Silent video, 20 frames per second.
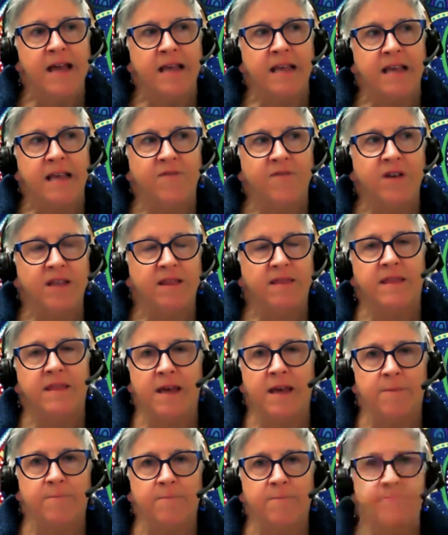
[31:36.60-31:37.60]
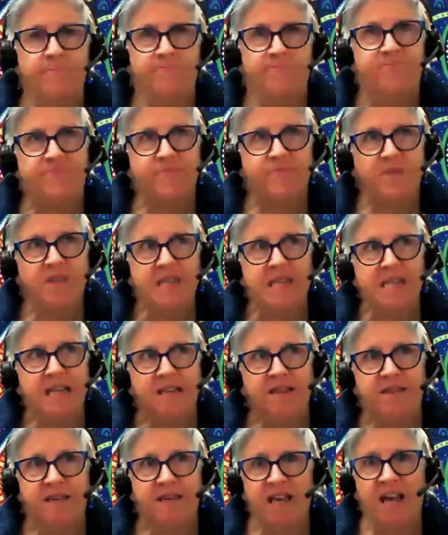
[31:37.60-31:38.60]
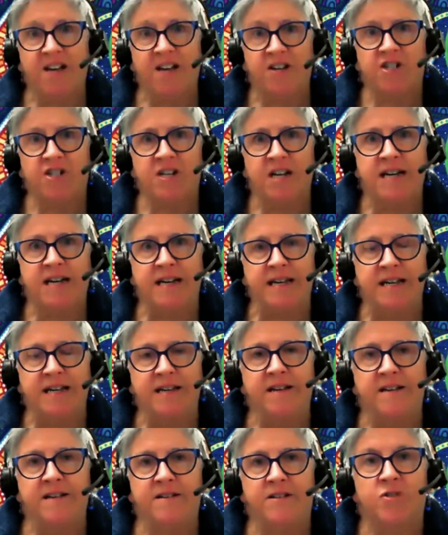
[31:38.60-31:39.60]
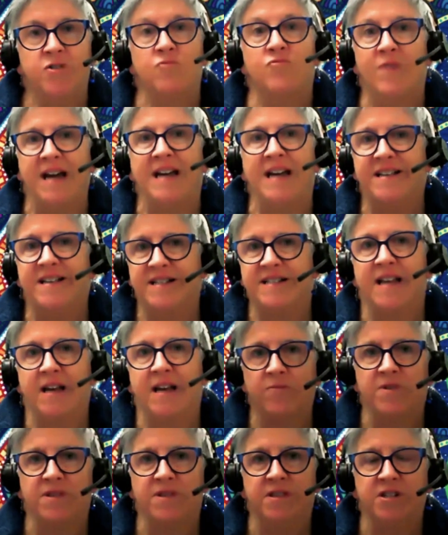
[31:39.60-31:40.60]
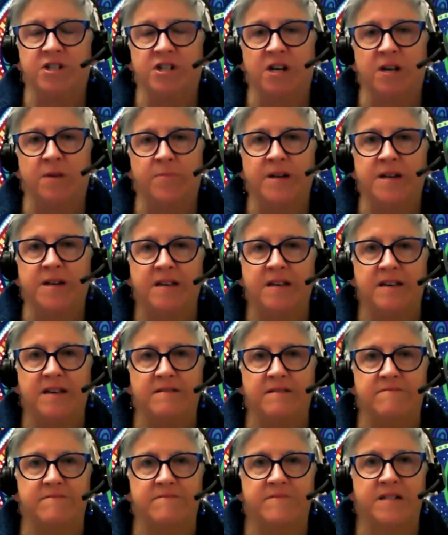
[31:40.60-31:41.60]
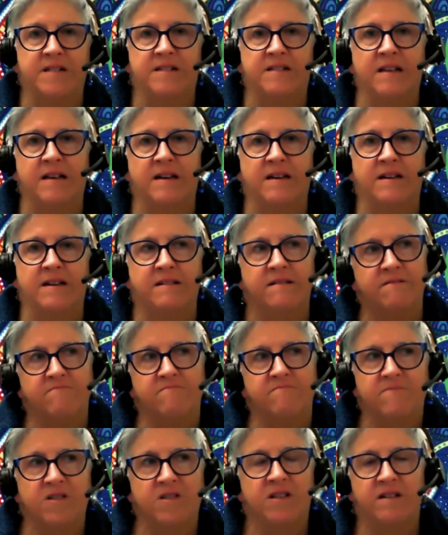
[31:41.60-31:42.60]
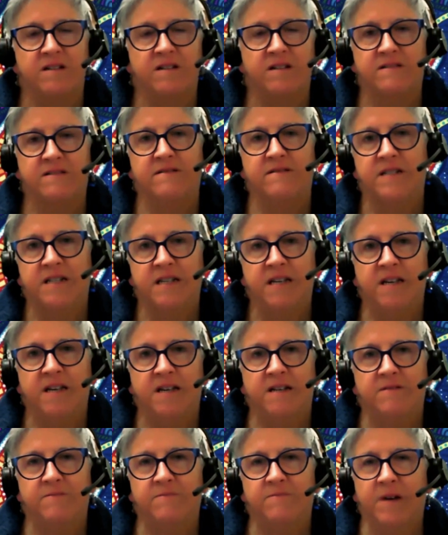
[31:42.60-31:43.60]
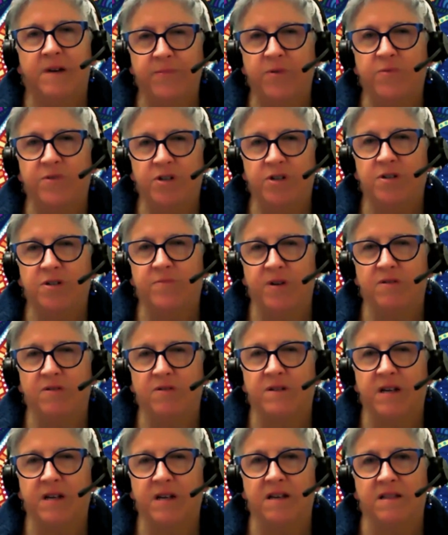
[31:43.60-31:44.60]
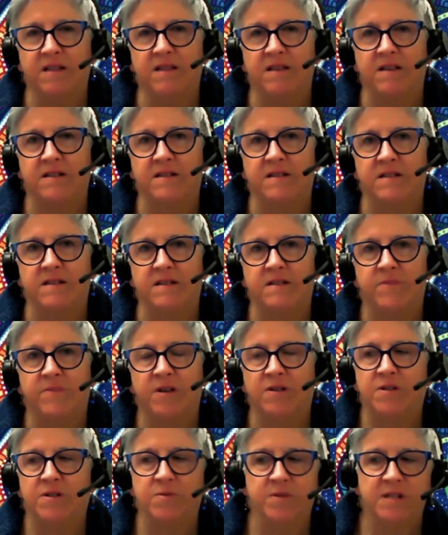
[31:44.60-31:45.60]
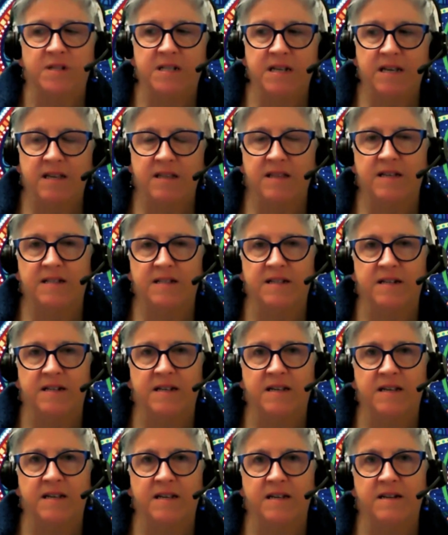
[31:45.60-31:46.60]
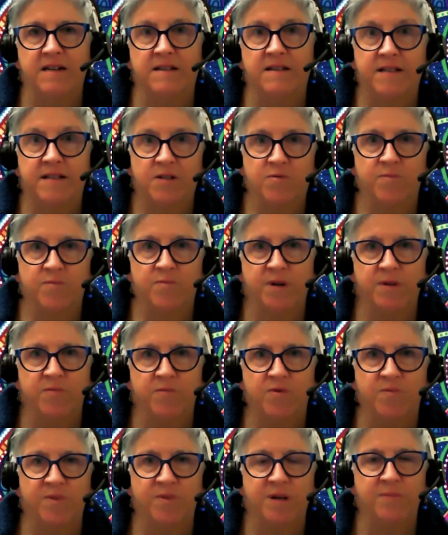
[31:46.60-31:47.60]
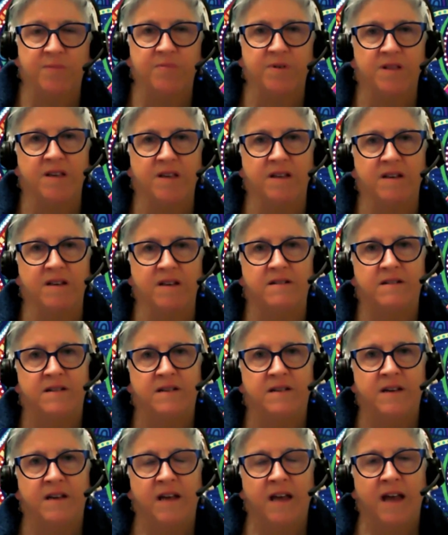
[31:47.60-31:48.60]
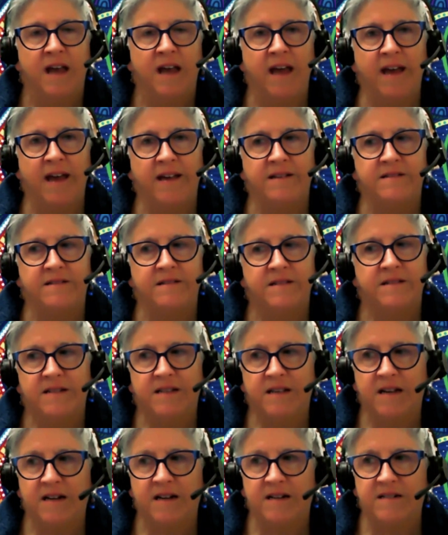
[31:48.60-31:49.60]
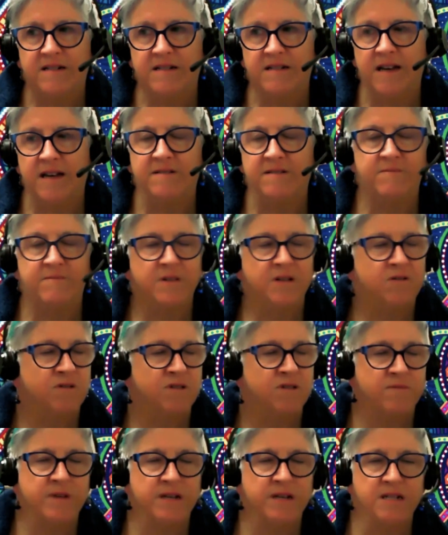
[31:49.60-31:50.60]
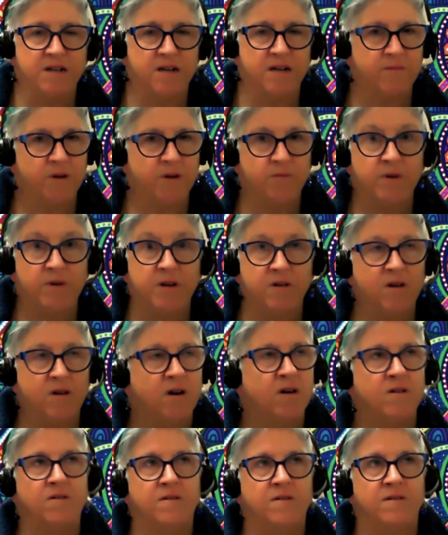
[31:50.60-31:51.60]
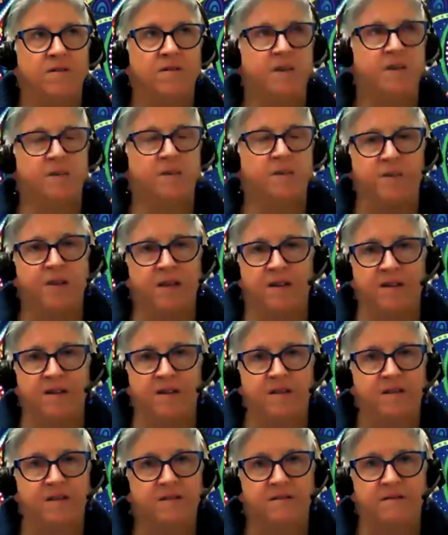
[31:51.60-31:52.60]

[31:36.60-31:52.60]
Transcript: giving them the cachet to raise that with the GP, to say, you know, maybe we should be looking at this because we're seeing there's a need. This will bring more people in. And all the meantime, like, we know that MBS